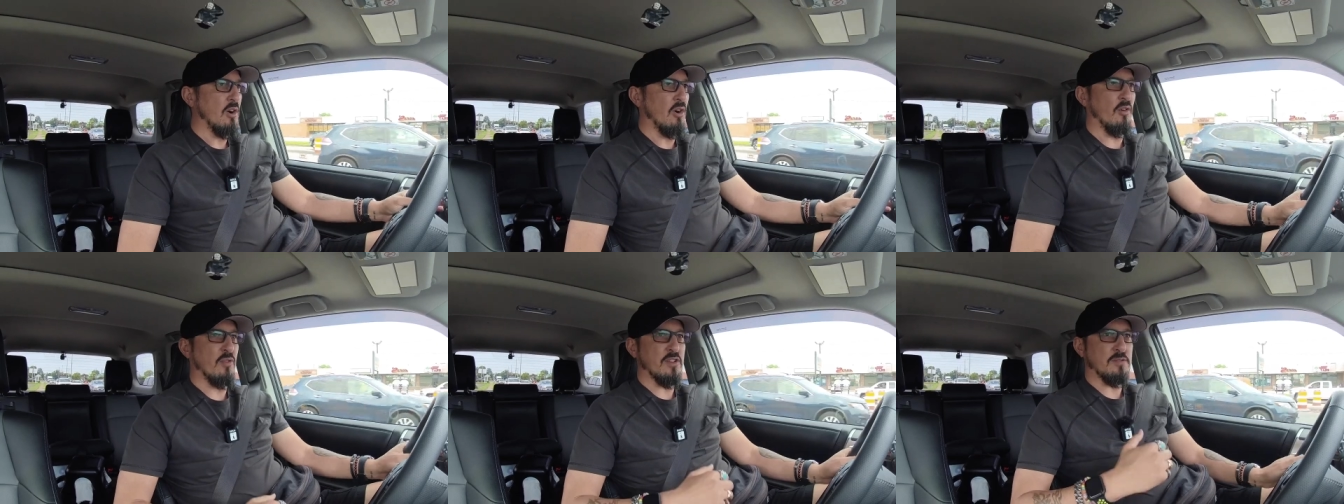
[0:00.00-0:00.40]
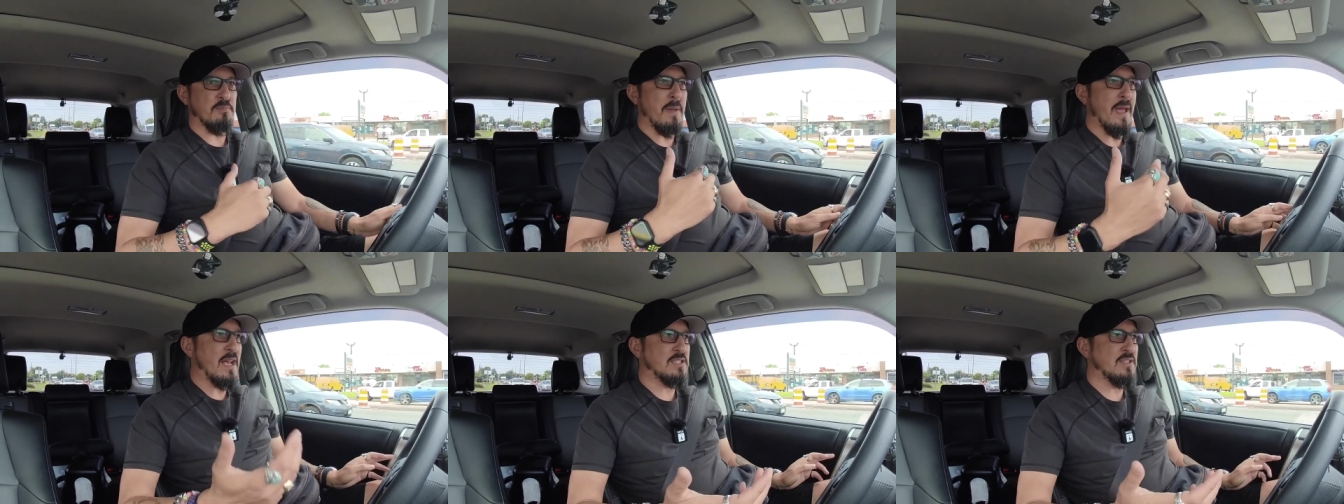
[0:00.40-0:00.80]
all these
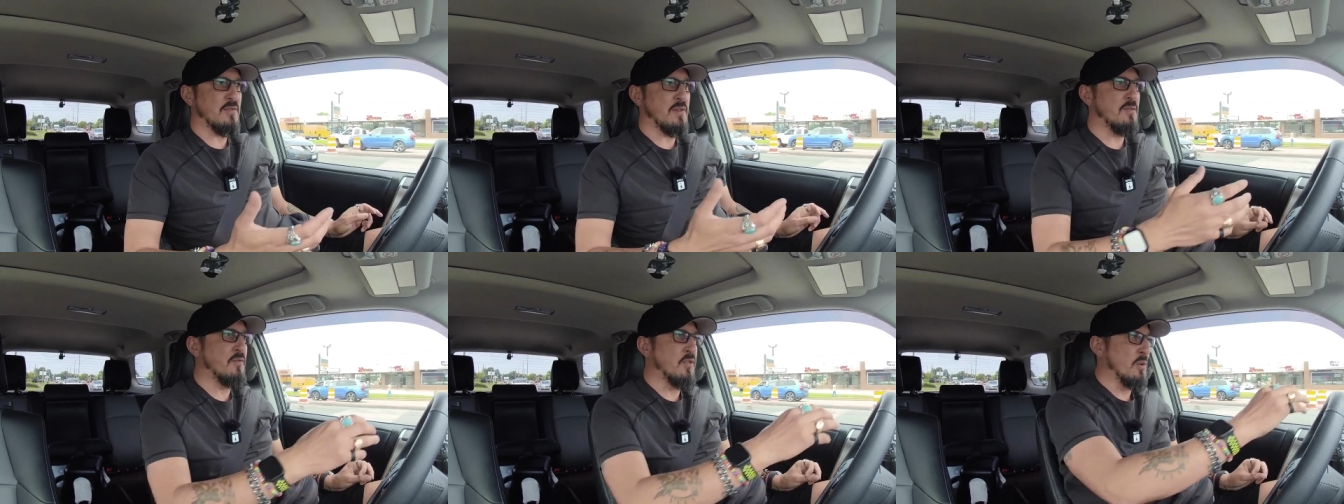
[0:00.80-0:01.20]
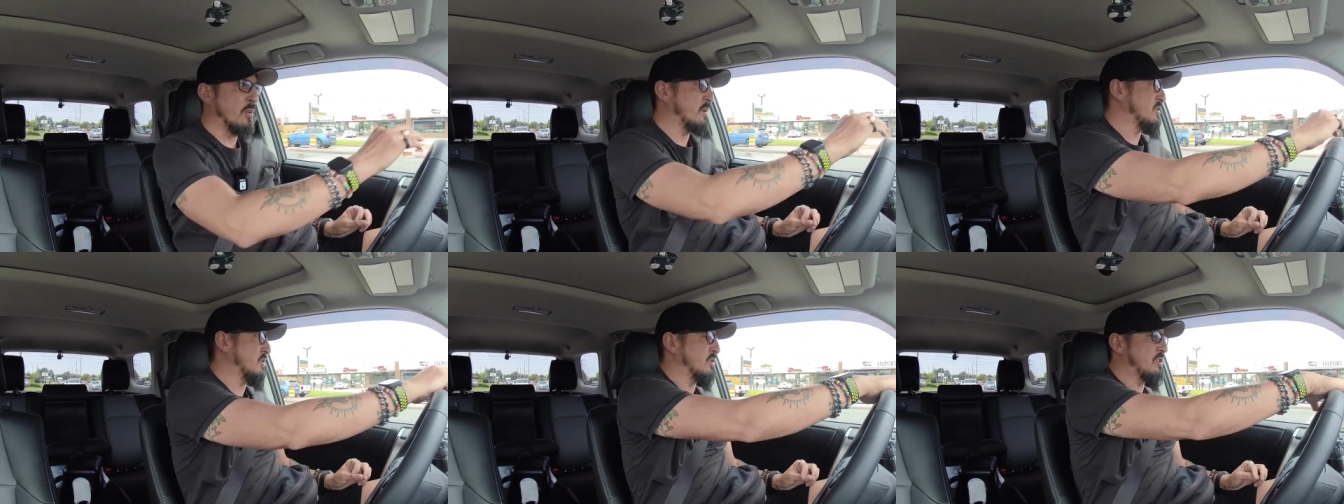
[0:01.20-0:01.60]
massive
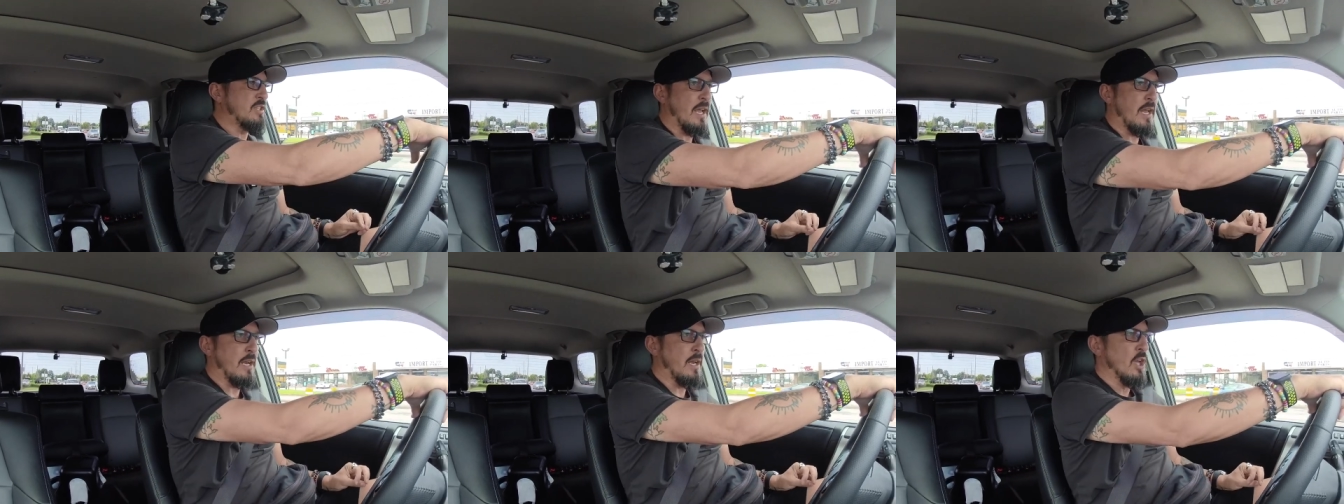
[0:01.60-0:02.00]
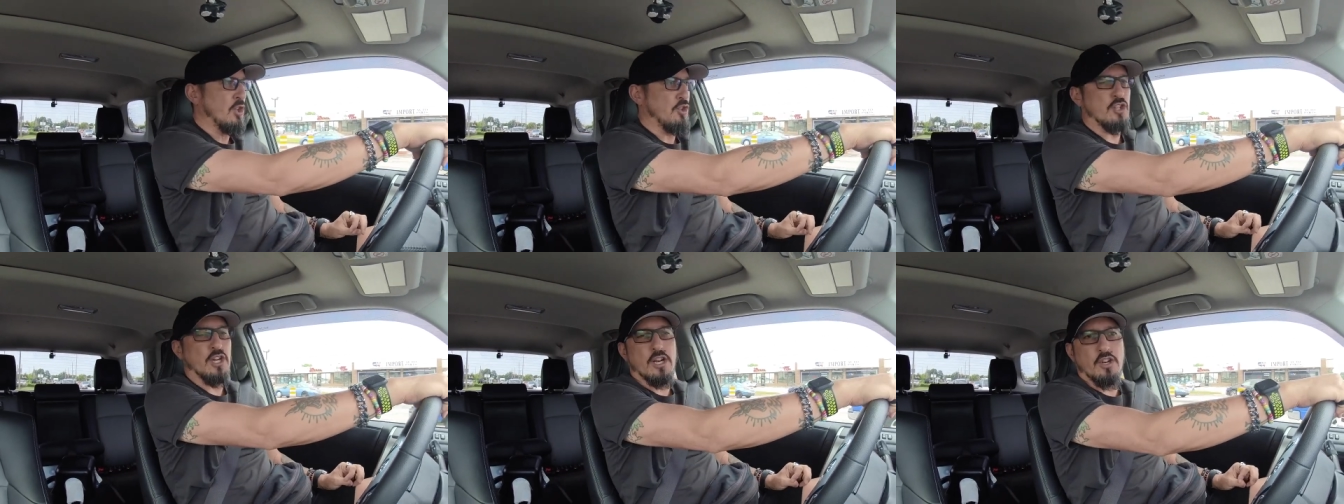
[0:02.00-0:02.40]
influencers saying,
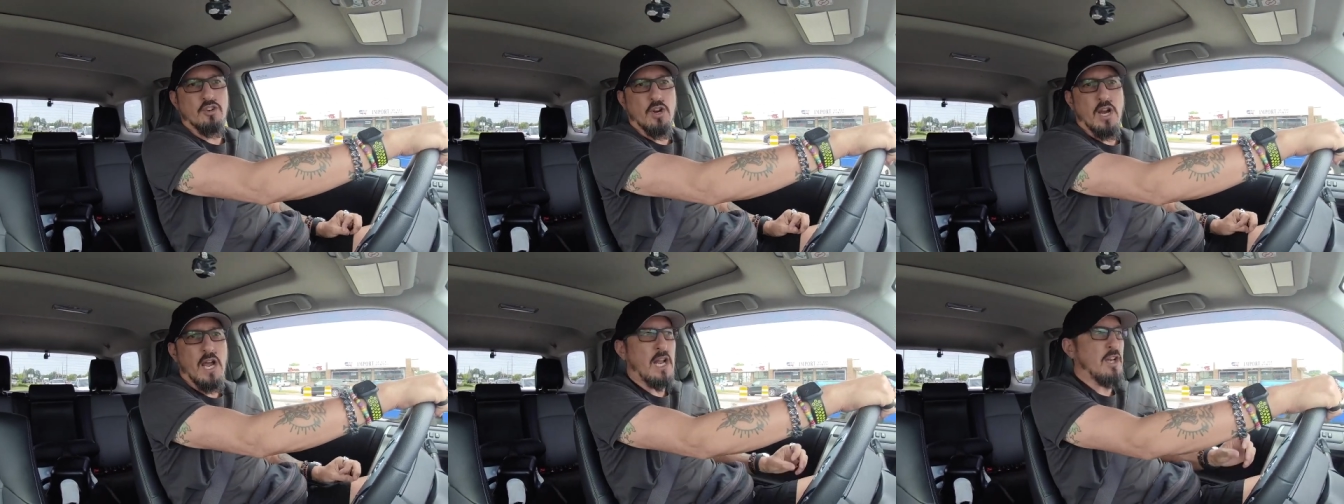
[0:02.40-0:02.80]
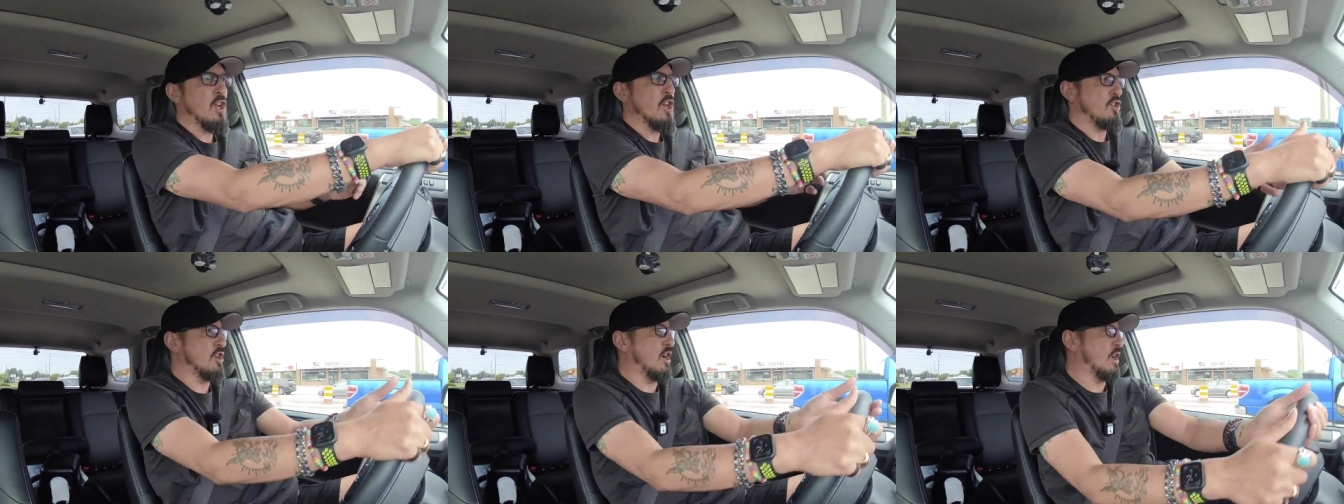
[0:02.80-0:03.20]
you got to
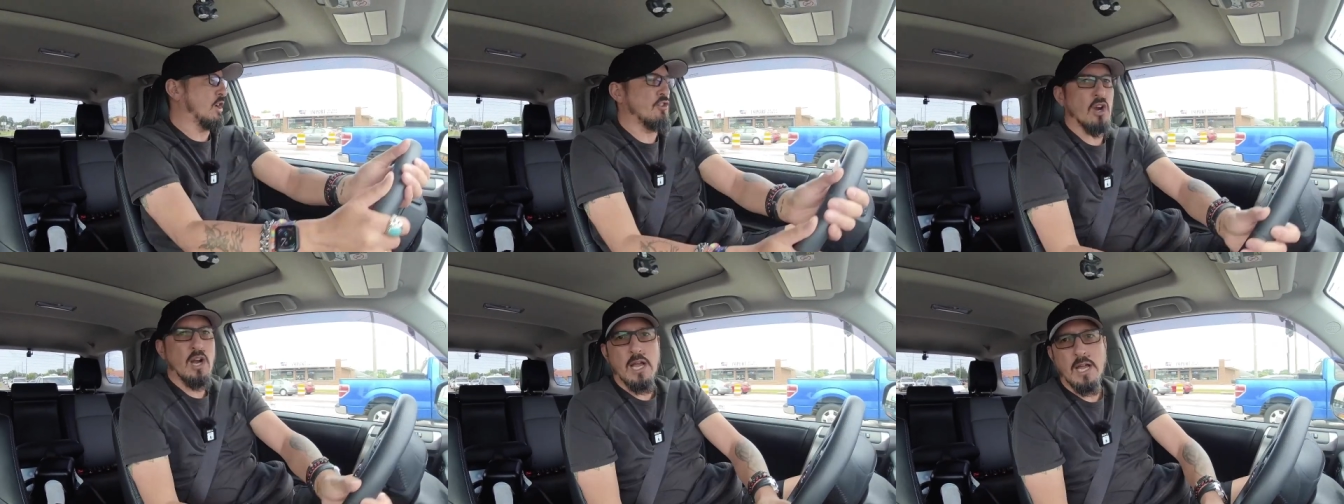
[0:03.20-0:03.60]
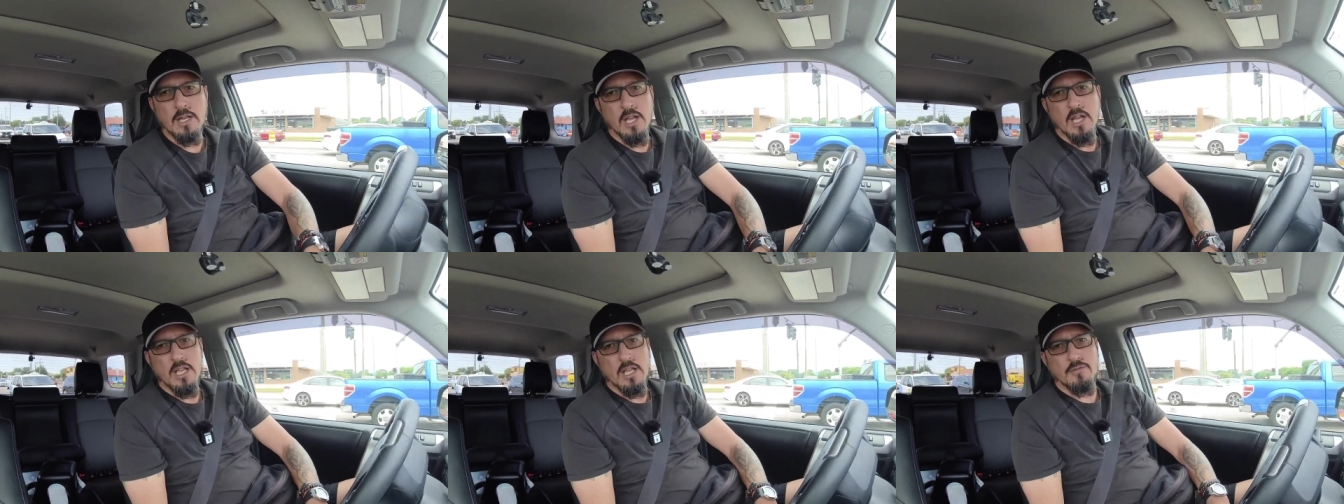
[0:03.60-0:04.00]
grind, you got to grind.